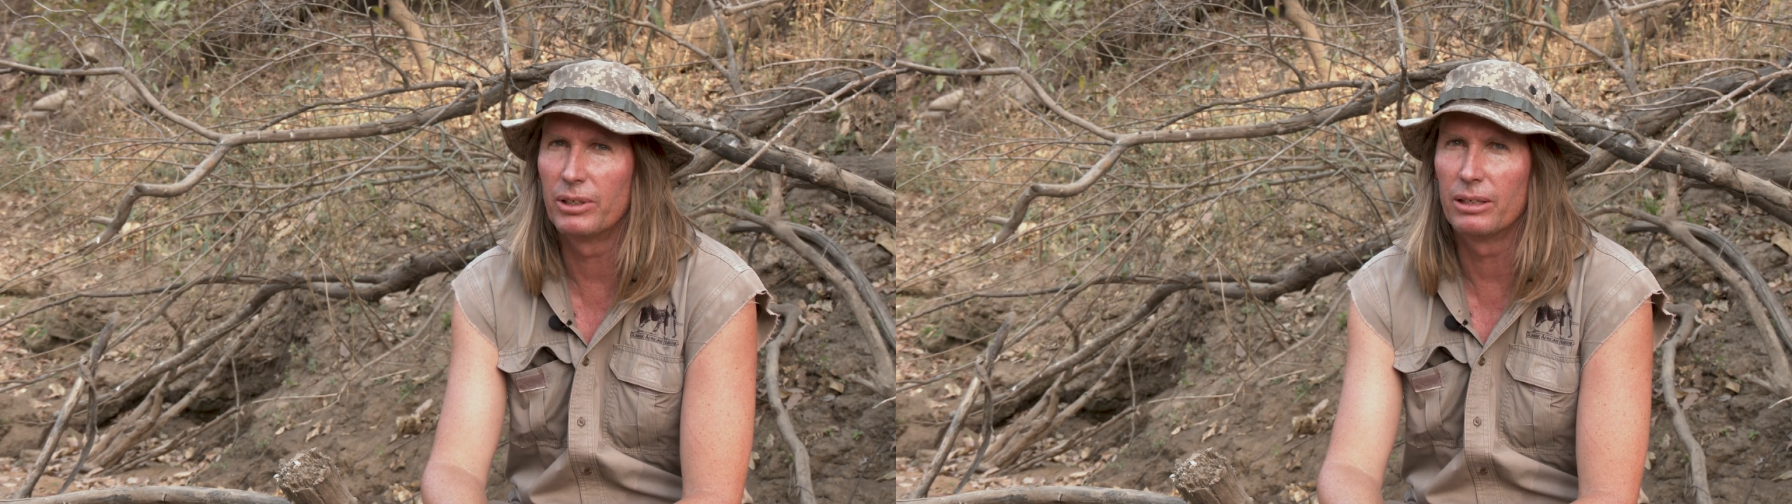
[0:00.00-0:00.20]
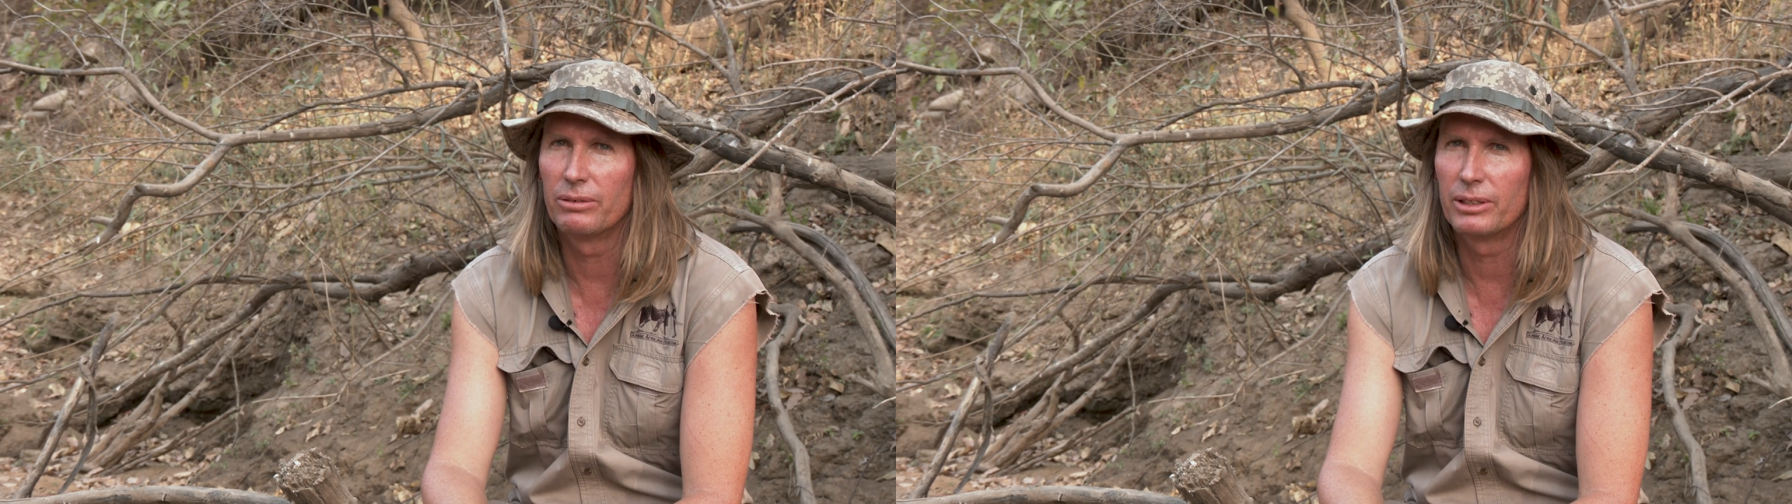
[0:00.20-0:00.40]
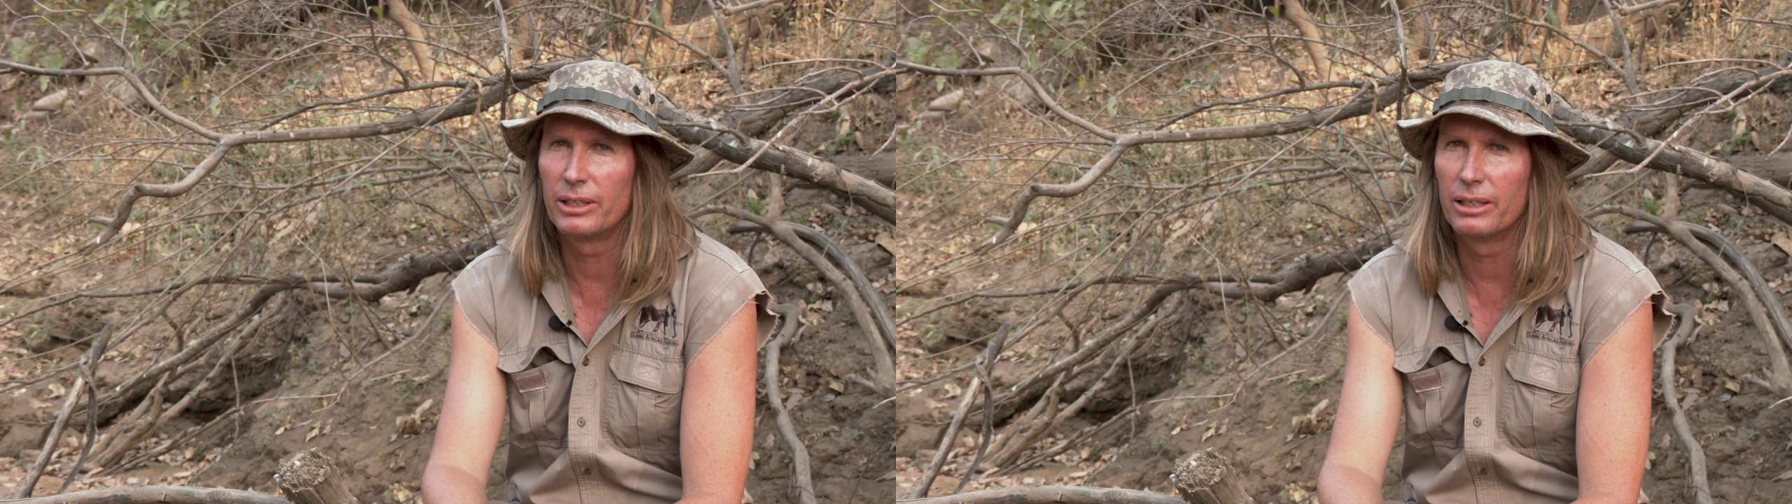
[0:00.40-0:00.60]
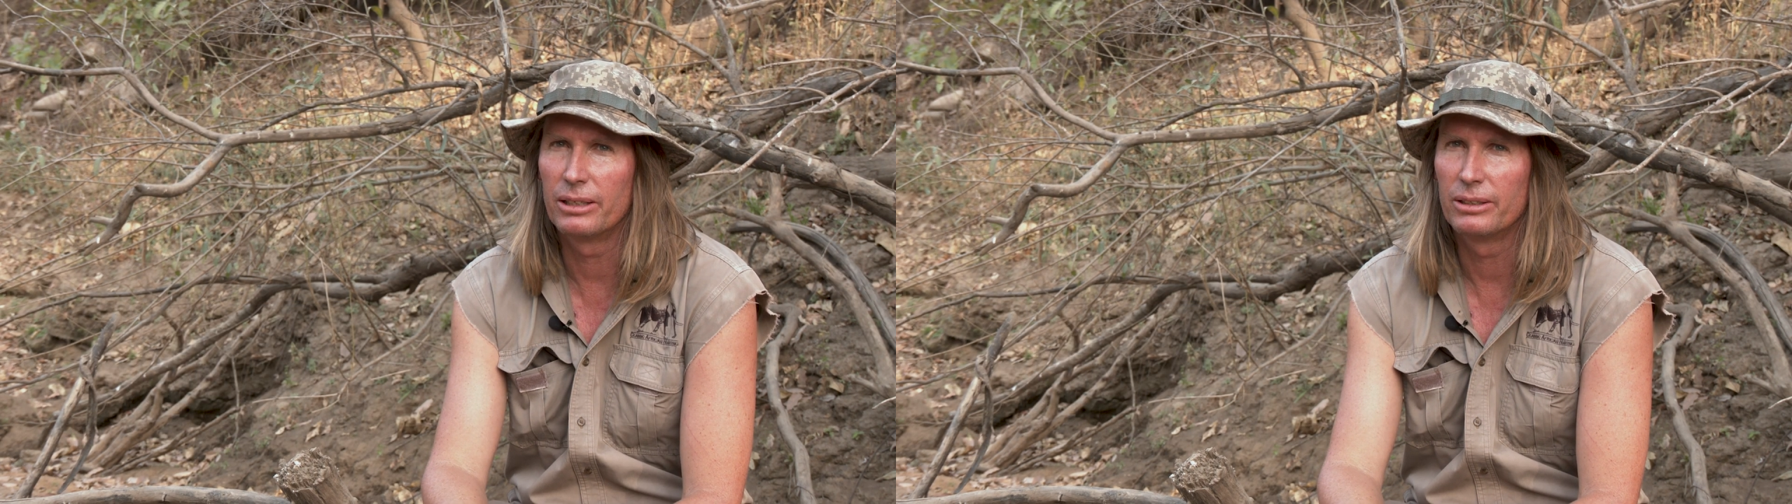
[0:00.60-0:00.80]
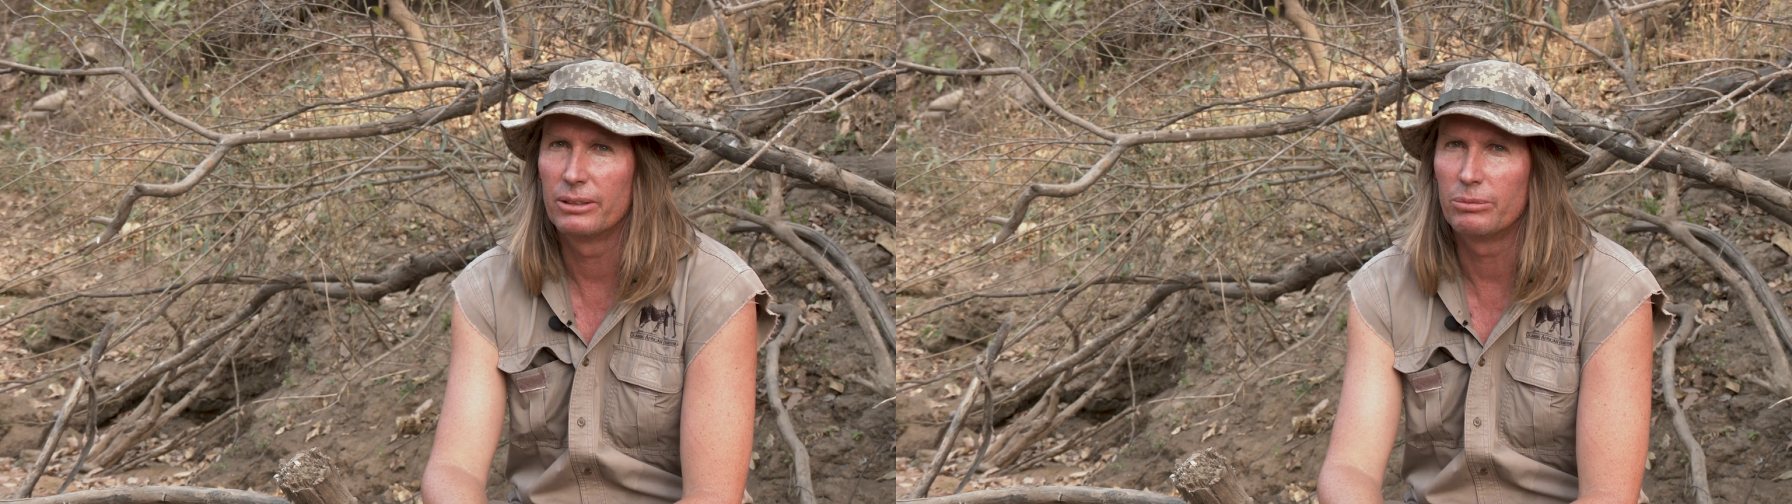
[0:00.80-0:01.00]
elephant here.
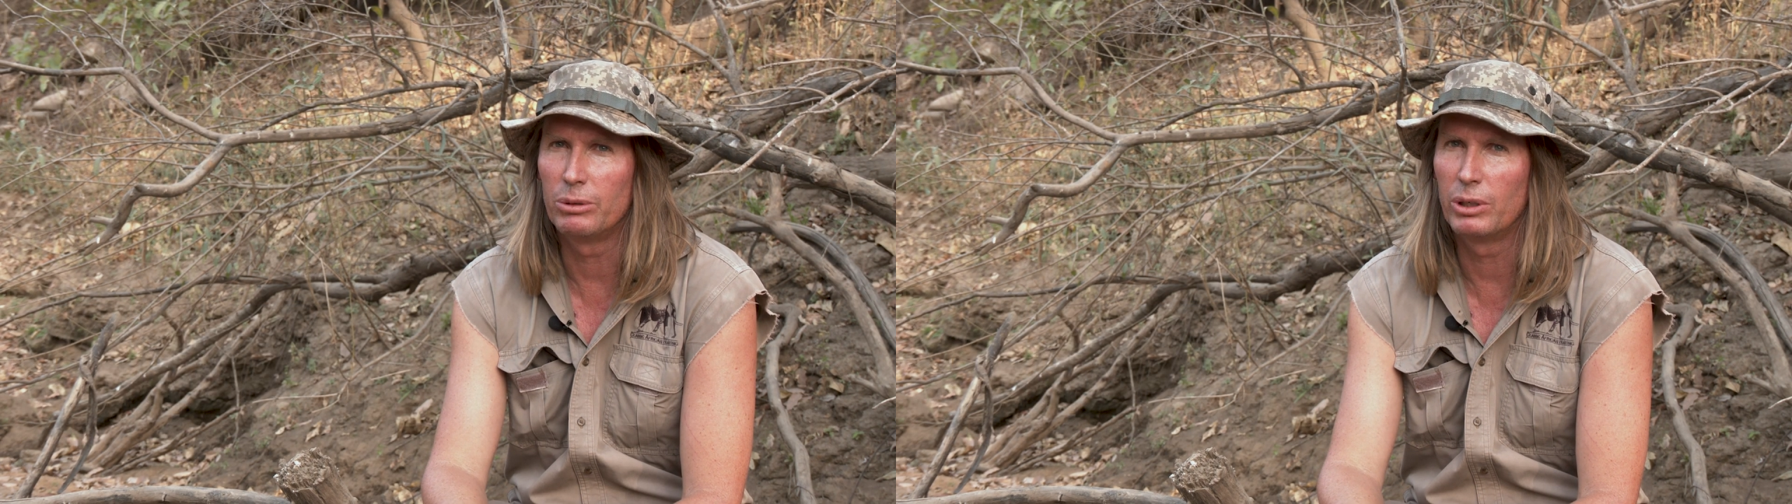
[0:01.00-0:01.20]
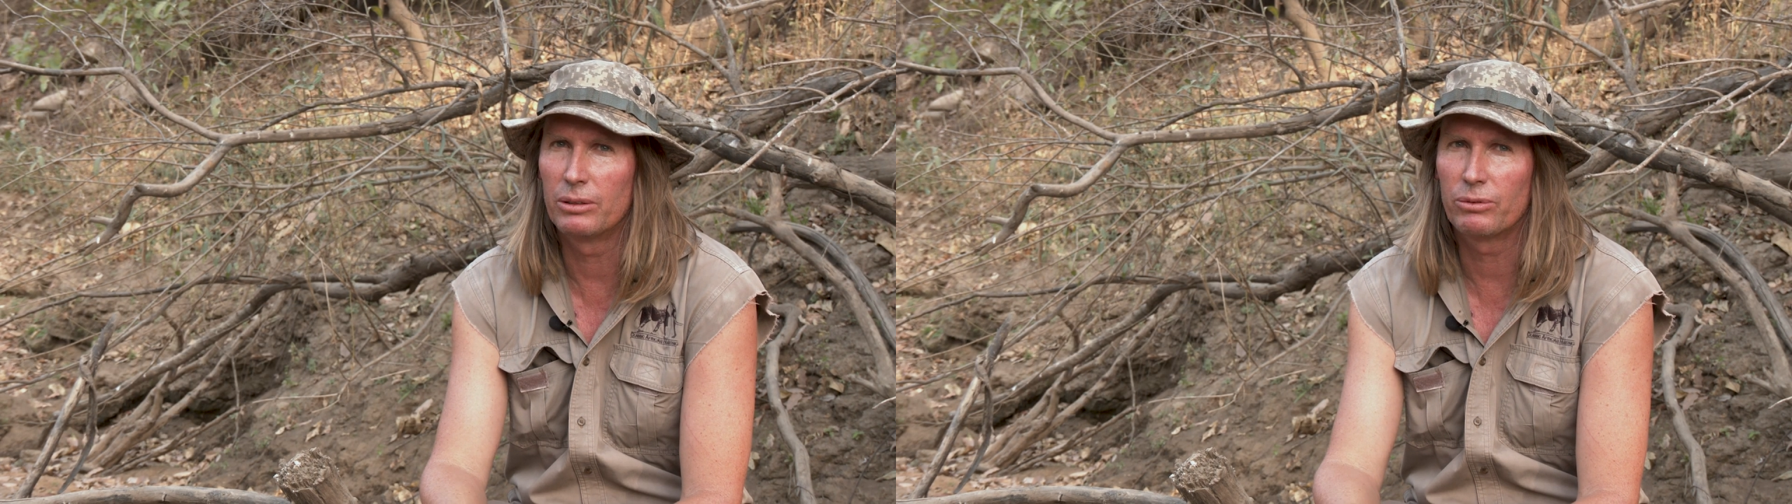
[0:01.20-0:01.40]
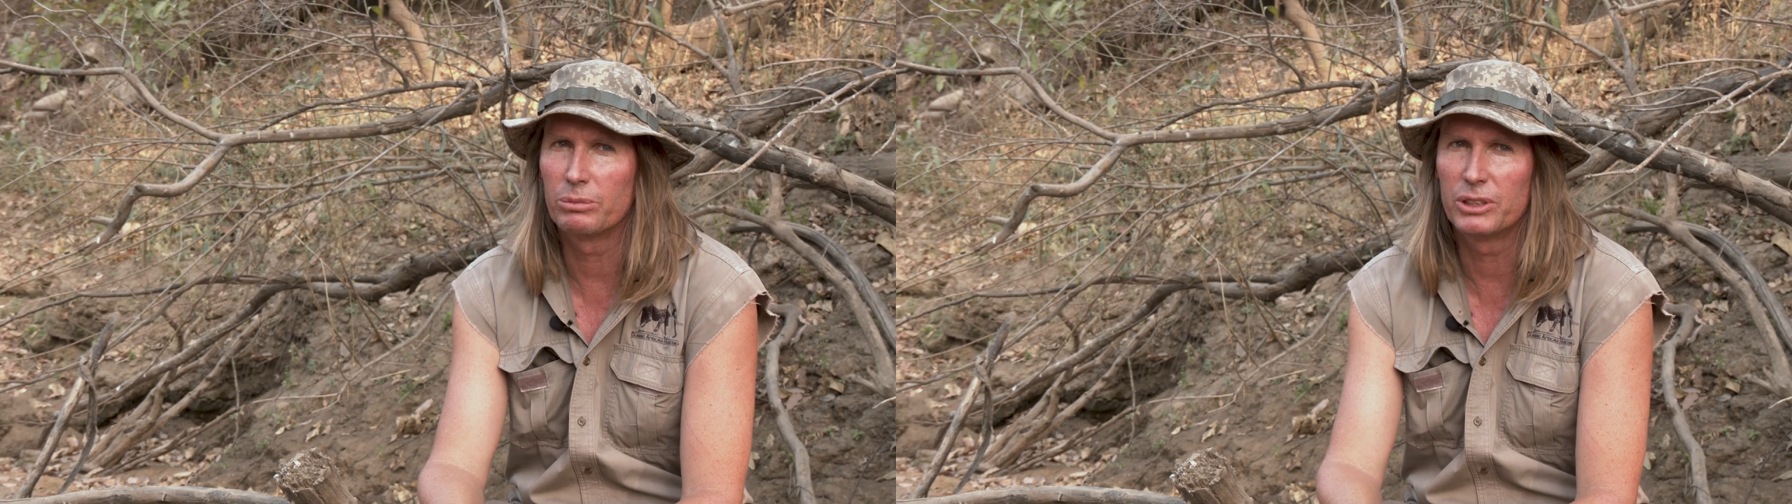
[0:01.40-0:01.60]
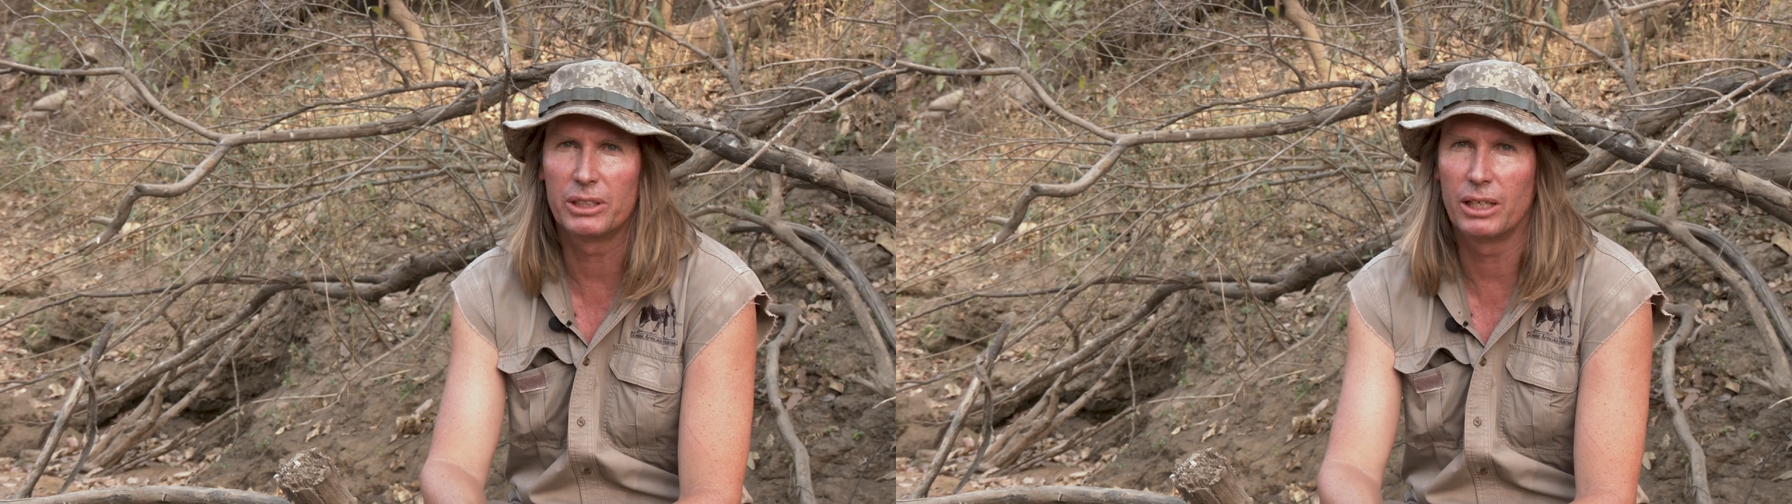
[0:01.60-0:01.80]
We went from seeing